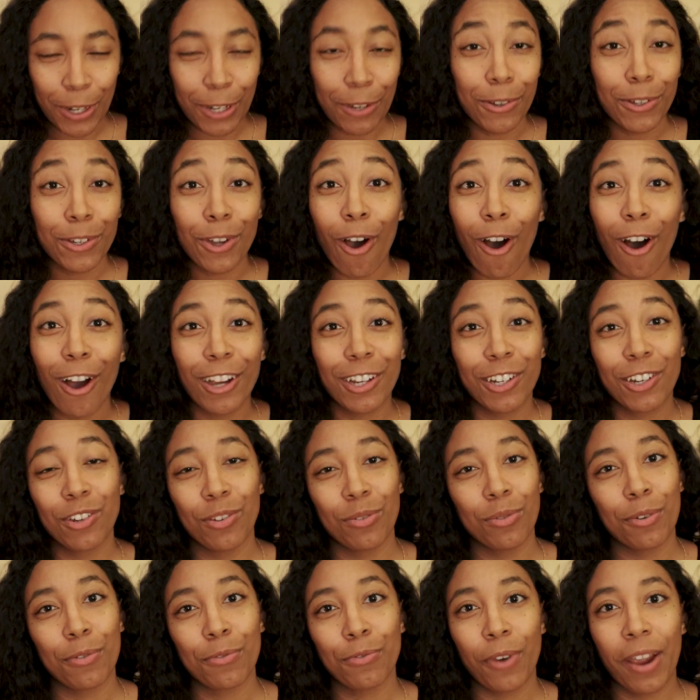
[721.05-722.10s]
when you talk
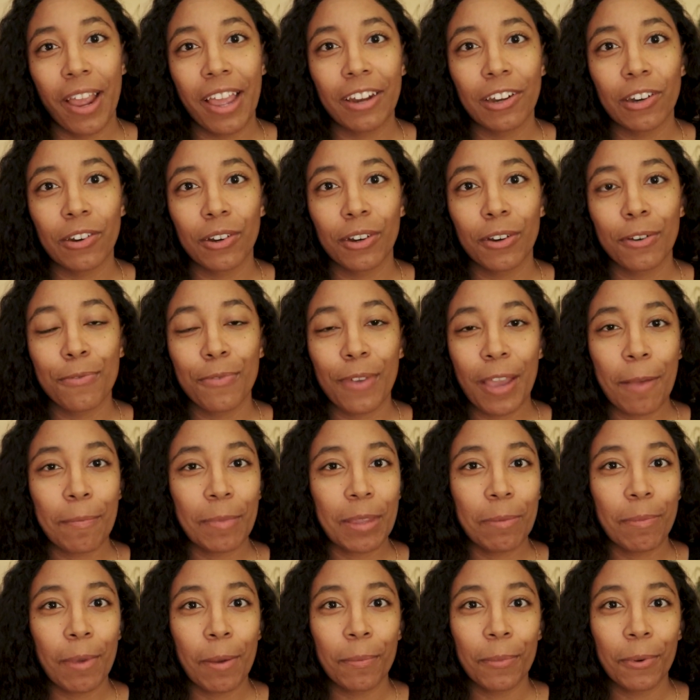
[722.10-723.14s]
to a friend or a
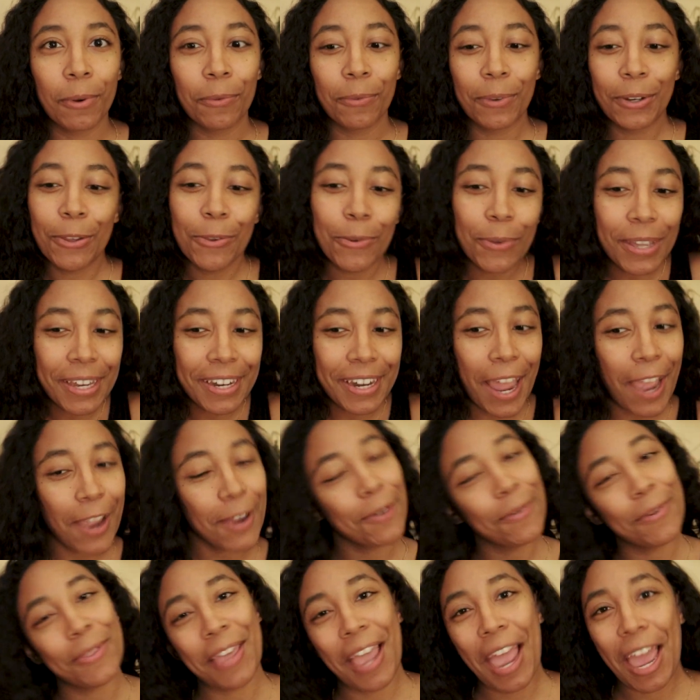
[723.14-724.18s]
family member, when you
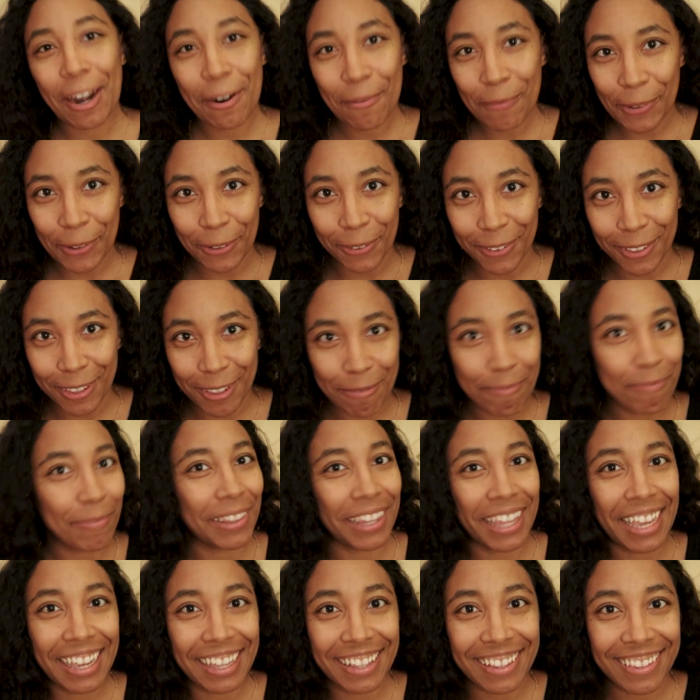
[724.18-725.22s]
connect with animals and
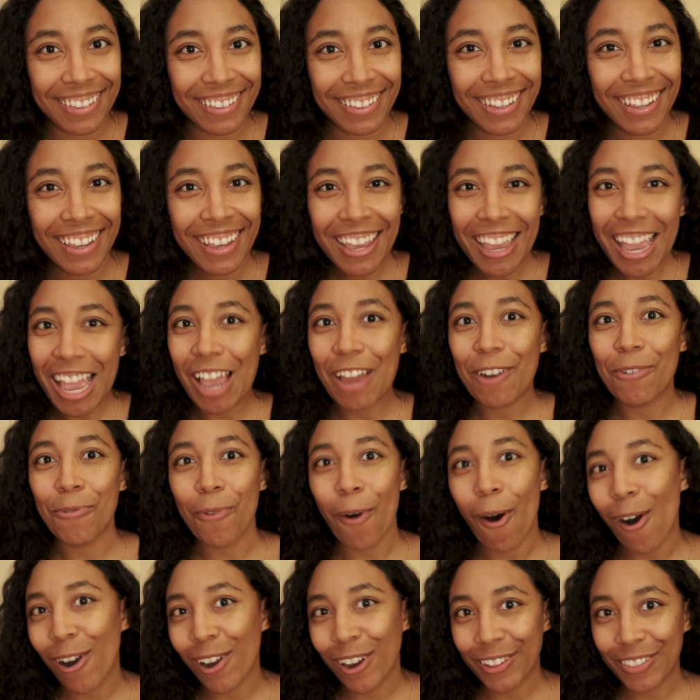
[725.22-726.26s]
plants and
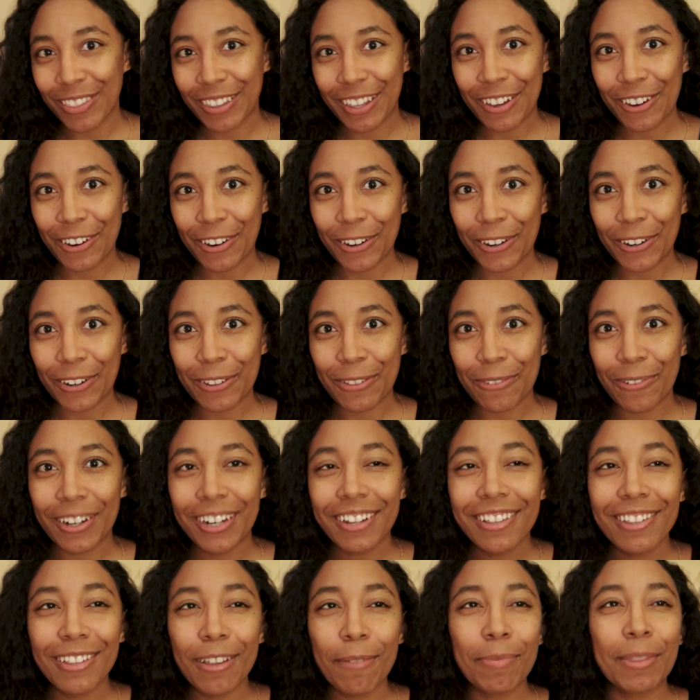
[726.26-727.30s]
walk on the earth? What
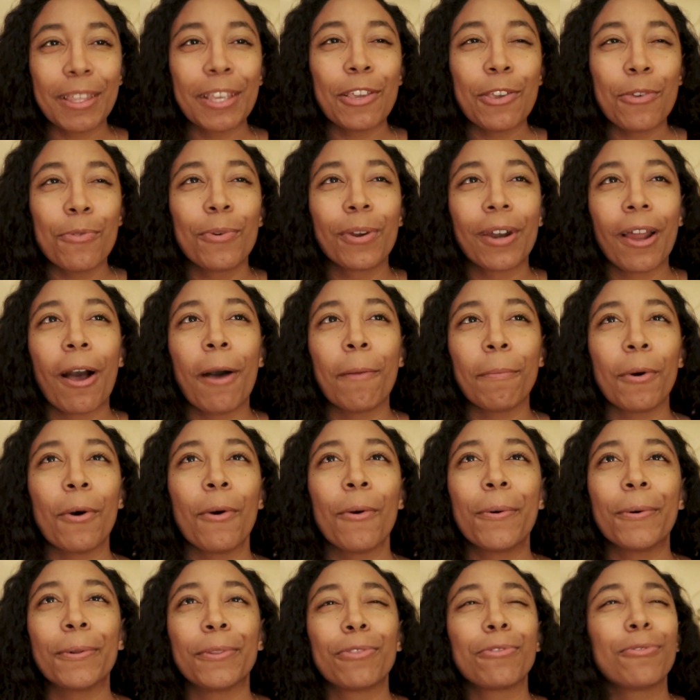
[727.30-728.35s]
is something you want to
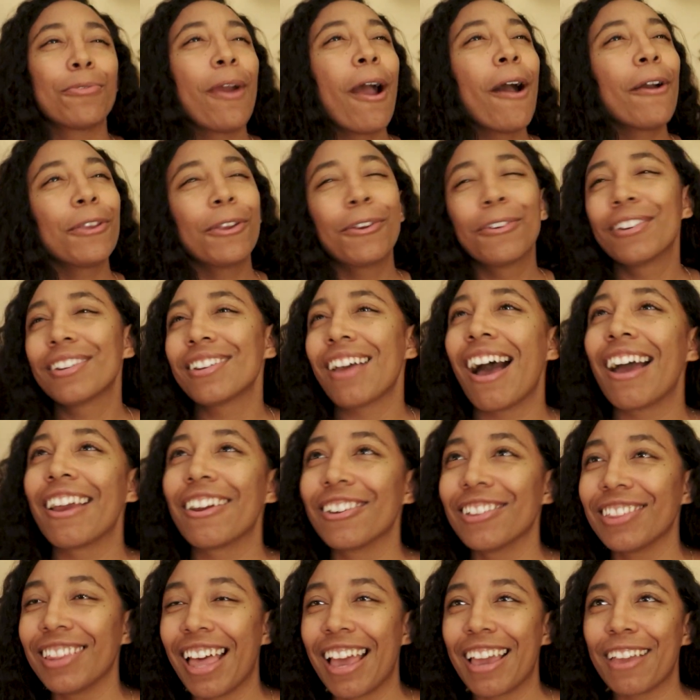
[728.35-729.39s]
uphold throughout your
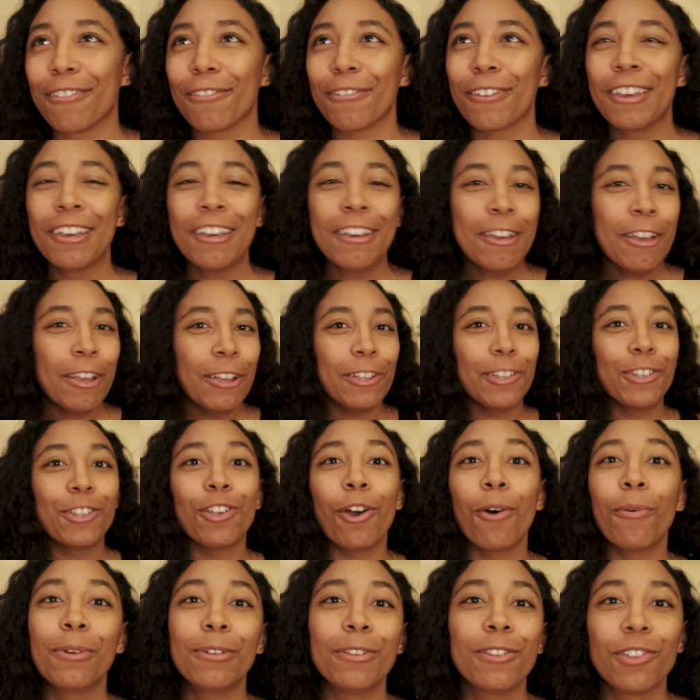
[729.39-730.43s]
entire life?
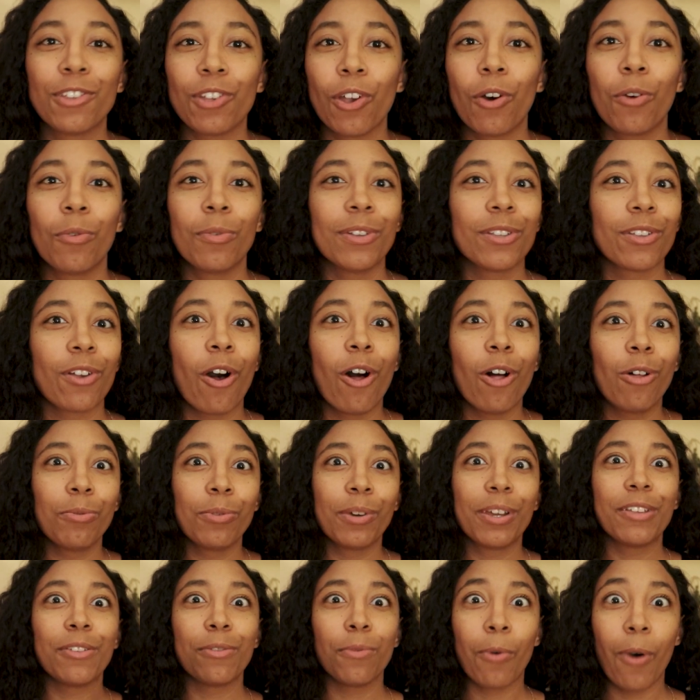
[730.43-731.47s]
So and so was
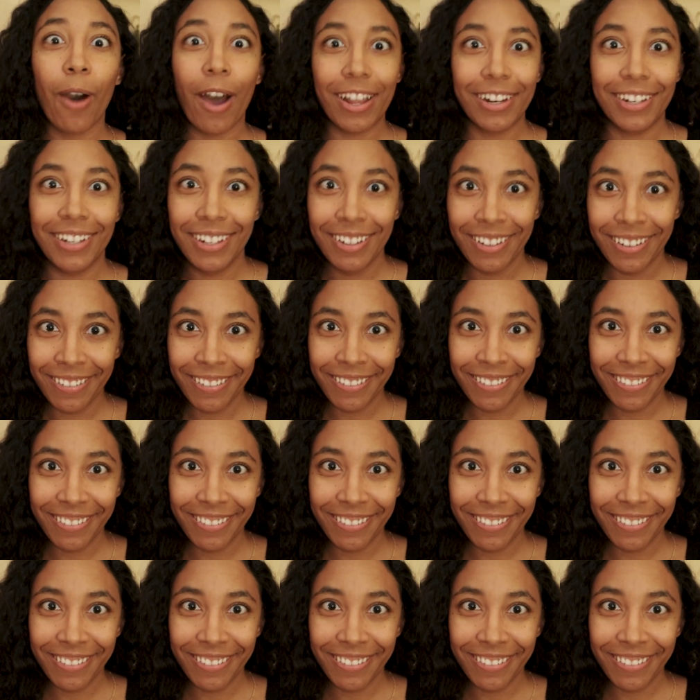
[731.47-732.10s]
always what?